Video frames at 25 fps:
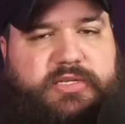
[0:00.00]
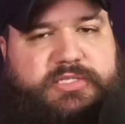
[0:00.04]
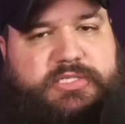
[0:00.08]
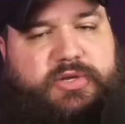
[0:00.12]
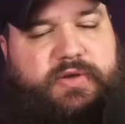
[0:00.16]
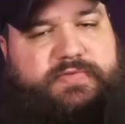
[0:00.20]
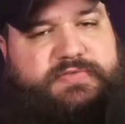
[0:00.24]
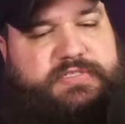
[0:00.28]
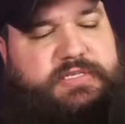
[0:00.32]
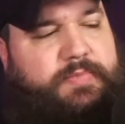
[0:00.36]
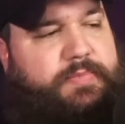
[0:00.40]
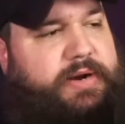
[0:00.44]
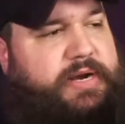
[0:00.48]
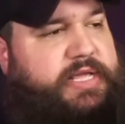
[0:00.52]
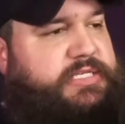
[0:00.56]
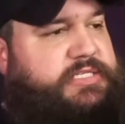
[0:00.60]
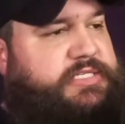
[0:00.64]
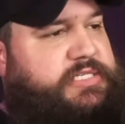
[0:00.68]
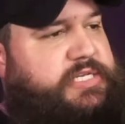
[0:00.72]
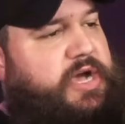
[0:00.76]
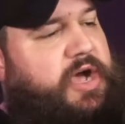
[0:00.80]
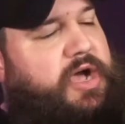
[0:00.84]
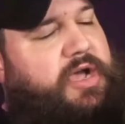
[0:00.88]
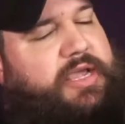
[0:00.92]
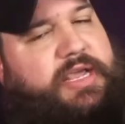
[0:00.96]
So if somebody is
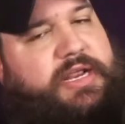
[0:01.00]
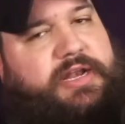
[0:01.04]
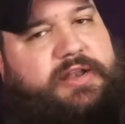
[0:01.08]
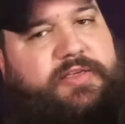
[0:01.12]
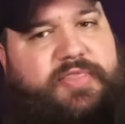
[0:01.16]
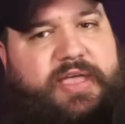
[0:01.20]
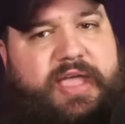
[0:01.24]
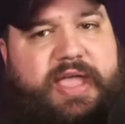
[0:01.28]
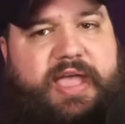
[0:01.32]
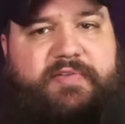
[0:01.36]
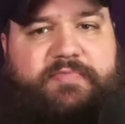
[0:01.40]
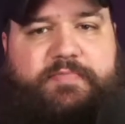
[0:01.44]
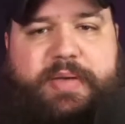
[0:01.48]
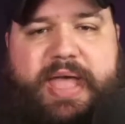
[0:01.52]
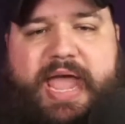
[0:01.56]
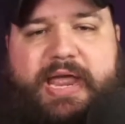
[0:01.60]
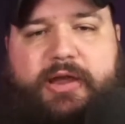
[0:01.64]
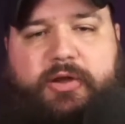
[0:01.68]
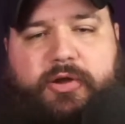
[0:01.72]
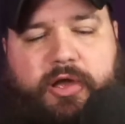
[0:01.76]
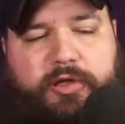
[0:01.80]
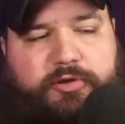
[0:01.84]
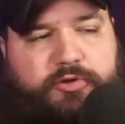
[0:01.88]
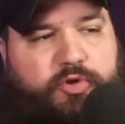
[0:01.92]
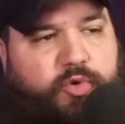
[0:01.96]
talking and they have
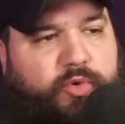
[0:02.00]
background